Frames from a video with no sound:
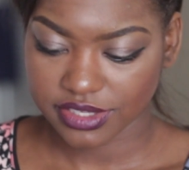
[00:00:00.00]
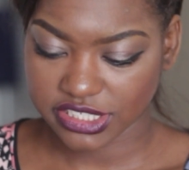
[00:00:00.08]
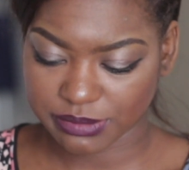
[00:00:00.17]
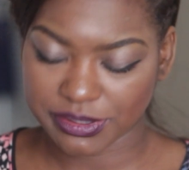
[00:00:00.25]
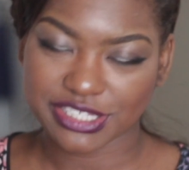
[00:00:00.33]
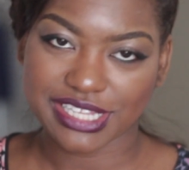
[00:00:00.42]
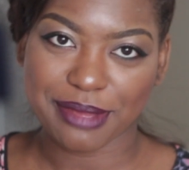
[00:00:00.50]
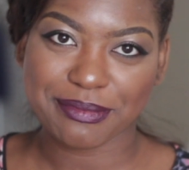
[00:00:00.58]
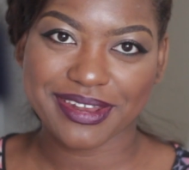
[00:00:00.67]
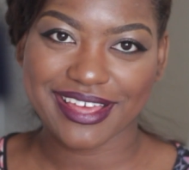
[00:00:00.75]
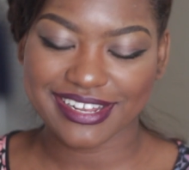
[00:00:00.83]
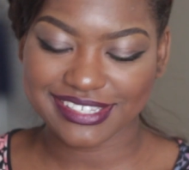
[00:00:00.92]
It smells like
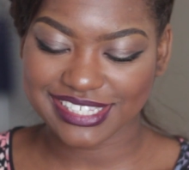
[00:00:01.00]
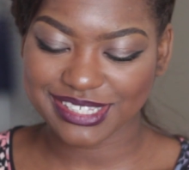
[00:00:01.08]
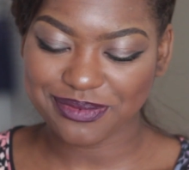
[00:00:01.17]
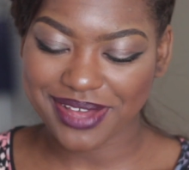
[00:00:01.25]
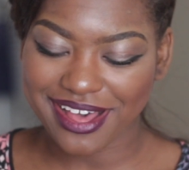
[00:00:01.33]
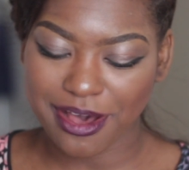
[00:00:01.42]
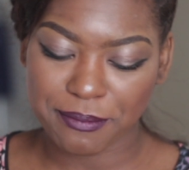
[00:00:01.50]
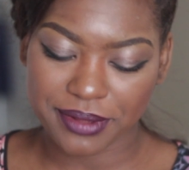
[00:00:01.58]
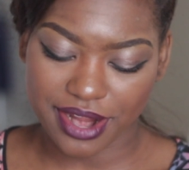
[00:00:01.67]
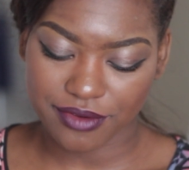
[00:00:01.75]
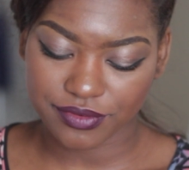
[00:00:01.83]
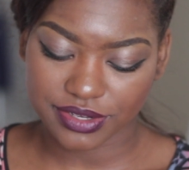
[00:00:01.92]
bananas as well.
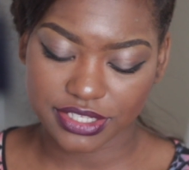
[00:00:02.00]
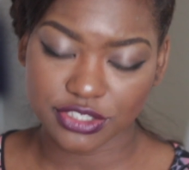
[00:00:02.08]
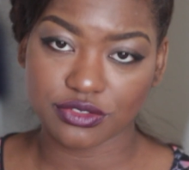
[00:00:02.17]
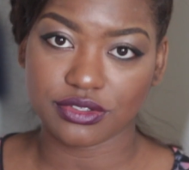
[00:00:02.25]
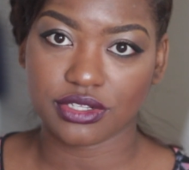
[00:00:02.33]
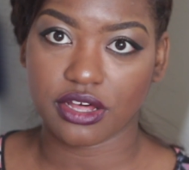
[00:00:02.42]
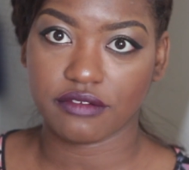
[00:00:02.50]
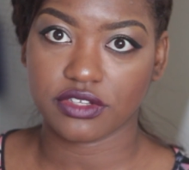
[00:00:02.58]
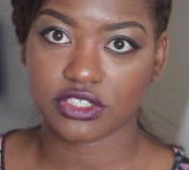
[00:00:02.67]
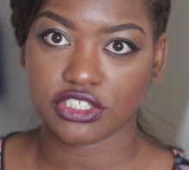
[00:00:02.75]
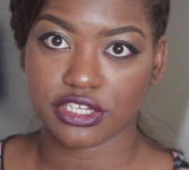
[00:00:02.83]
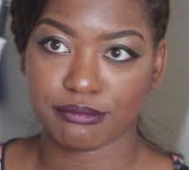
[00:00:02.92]
But I really do love
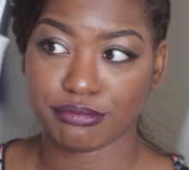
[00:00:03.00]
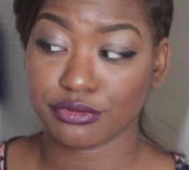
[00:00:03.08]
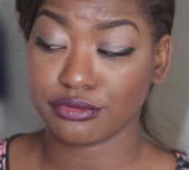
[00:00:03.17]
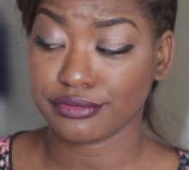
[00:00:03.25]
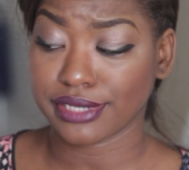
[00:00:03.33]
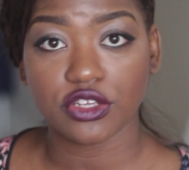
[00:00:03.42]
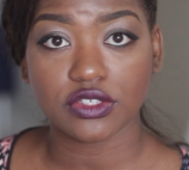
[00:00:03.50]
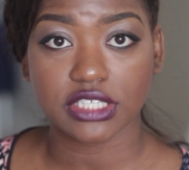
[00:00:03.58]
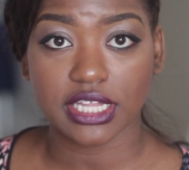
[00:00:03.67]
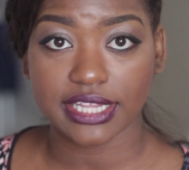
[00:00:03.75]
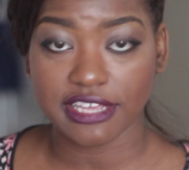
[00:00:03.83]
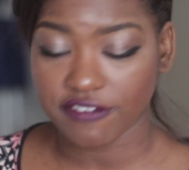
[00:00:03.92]
this shampoo. Use
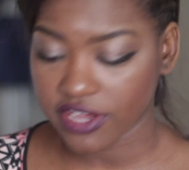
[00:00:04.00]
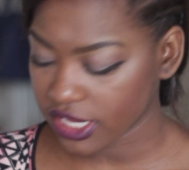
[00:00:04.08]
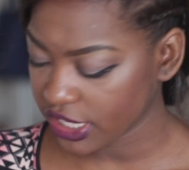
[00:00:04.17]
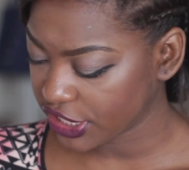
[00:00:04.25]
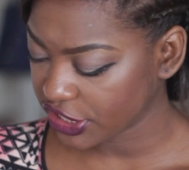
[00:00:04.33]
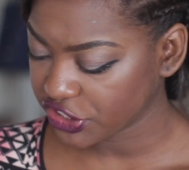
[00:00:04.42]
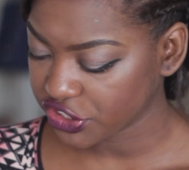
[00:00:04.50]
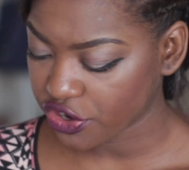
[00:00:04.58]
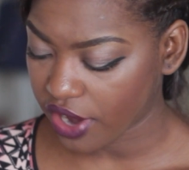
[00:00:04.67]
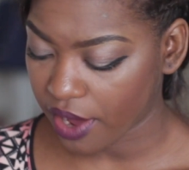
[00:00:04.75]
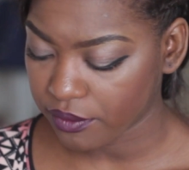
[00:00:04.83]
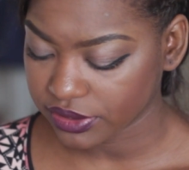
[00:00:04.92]
the leave-in
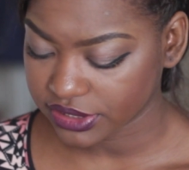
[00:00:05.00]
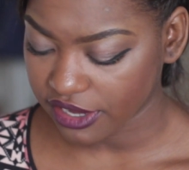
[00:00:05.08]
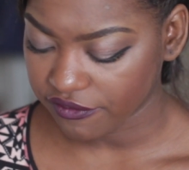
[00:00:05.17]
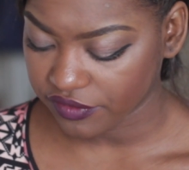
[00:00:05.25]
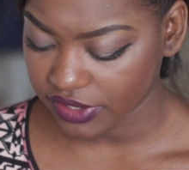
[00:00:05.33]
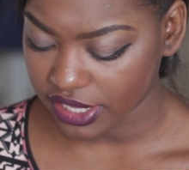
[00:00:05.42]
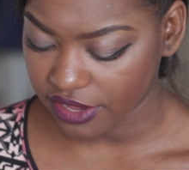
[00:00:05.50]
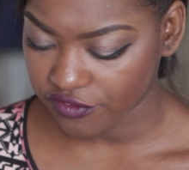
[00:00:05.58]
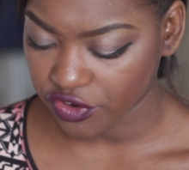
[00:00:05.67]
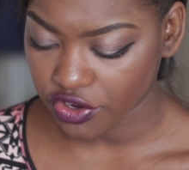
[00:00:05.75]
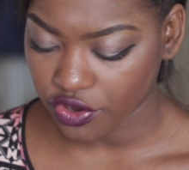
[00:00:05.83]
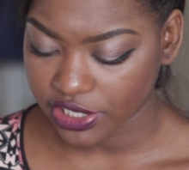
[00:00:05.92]
conditioner. I would definitely, if
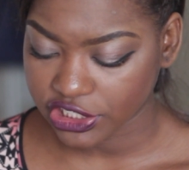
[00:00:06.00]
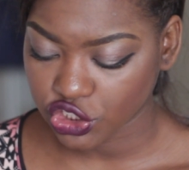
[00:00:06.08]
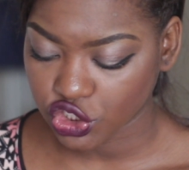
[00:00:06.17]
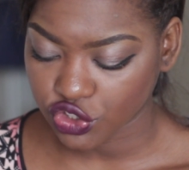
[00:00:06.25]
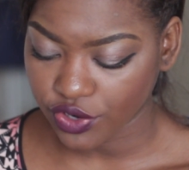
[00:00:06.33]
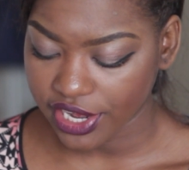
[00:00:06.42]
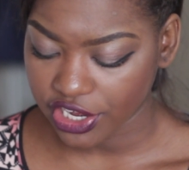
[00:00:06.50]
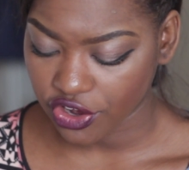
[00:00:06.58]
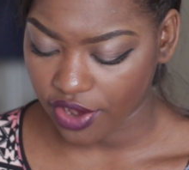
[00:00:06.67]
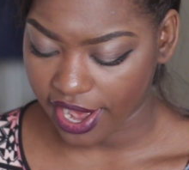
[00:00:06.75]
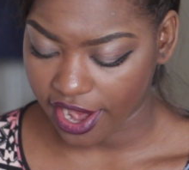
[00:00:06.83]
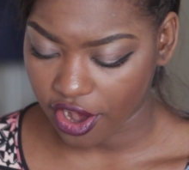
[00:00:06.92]
you're going to straighten
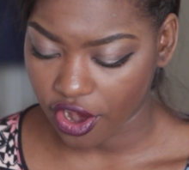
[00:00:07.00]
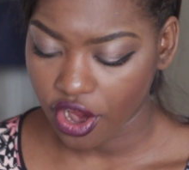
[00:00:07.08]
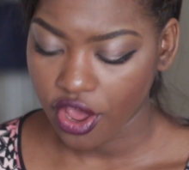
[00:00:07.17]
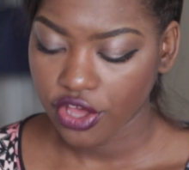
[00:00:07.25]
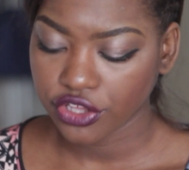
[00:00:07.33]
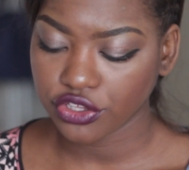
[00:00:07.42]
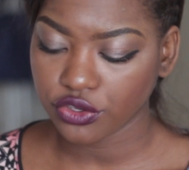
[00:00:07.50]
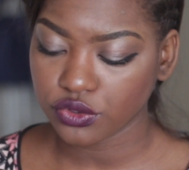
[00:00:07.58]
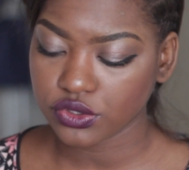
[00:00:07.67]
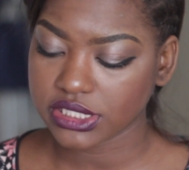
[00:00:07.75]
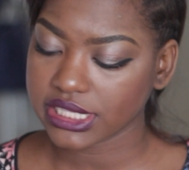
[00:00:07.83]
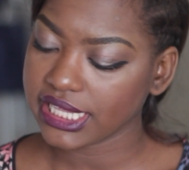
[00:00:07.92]
your hair,
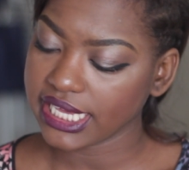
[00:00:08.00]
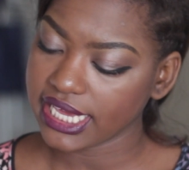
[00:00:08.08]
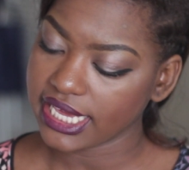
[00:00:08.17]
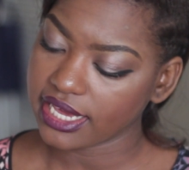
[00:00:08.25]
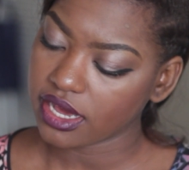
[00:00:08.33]
use the